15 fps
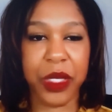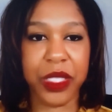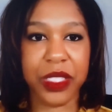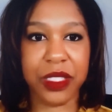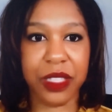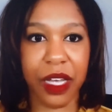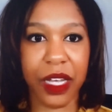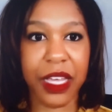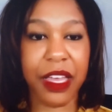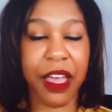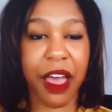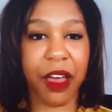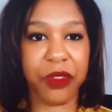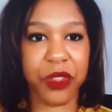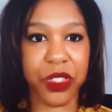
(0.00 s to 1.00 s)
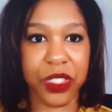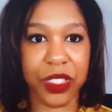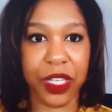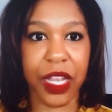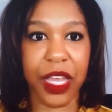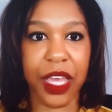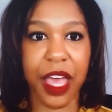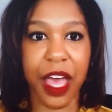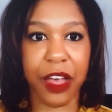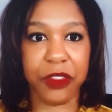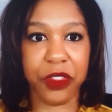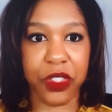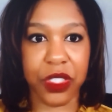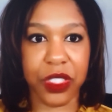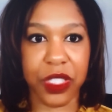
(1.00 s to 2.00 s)
but study after study
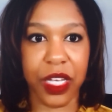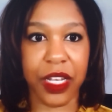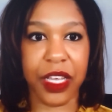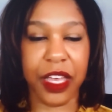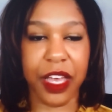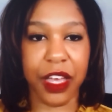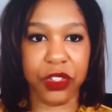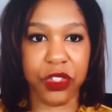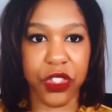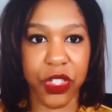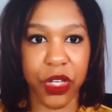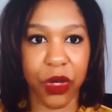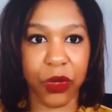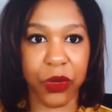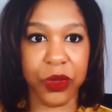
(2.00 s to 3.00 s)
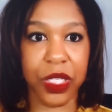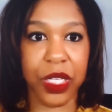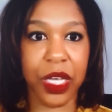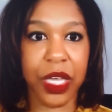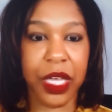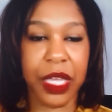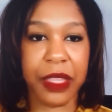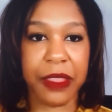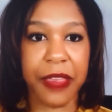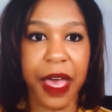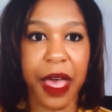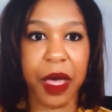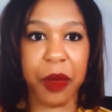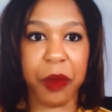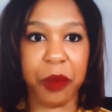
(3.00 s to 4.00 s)
after study has shown
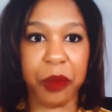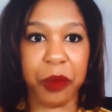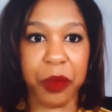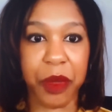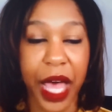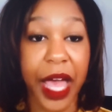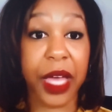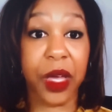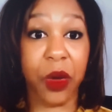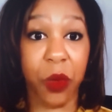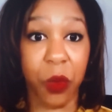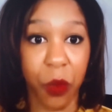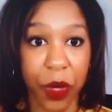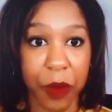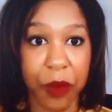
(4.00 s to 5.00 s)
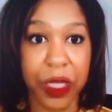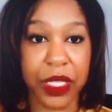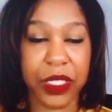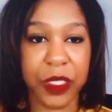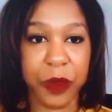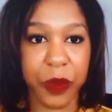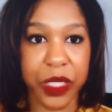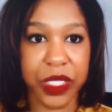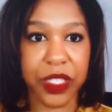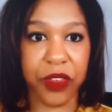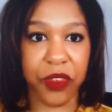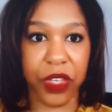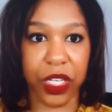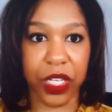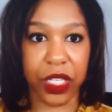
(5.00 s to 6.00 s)
that Black women
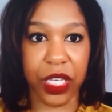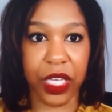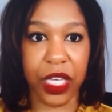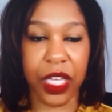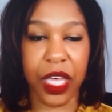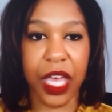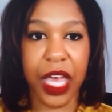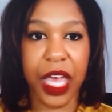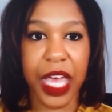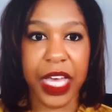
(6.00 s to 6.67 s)
specifically